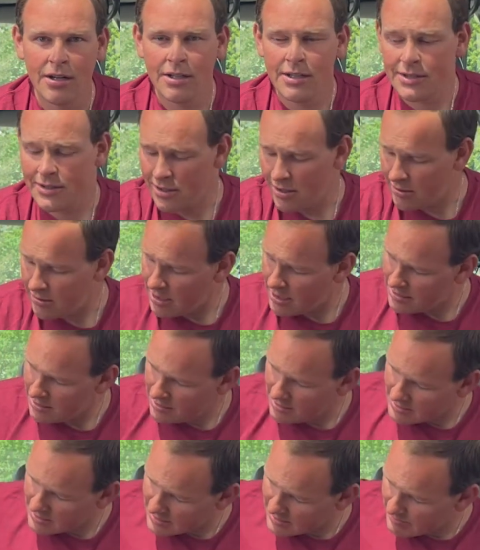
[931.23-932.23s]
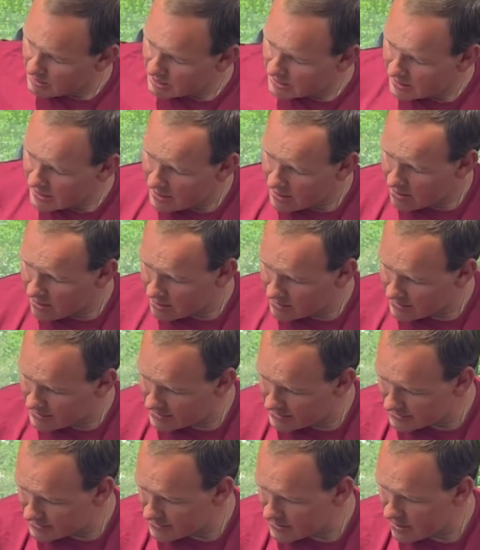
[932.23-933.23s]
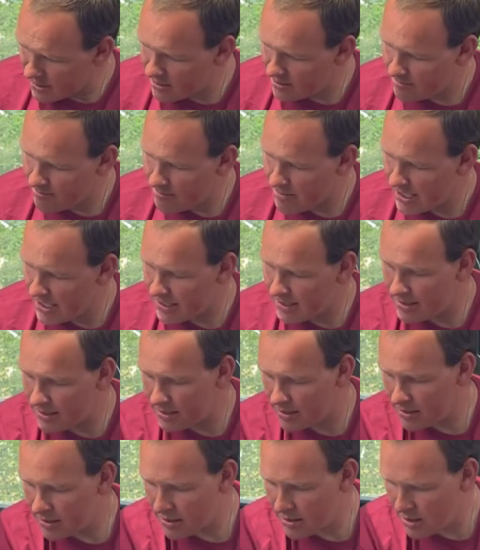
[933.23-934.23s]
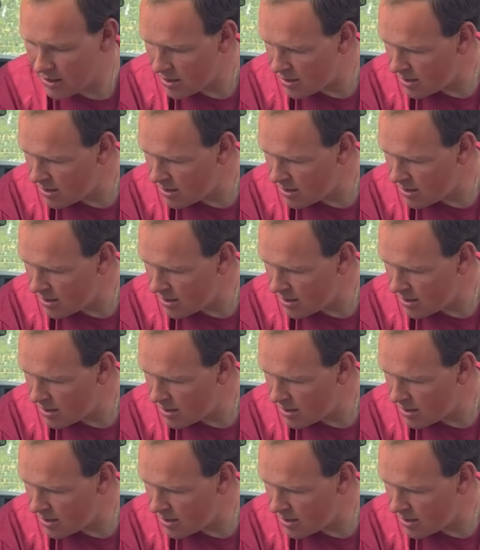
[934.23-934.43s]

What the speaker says: So the idea is the spare tire on this bed here,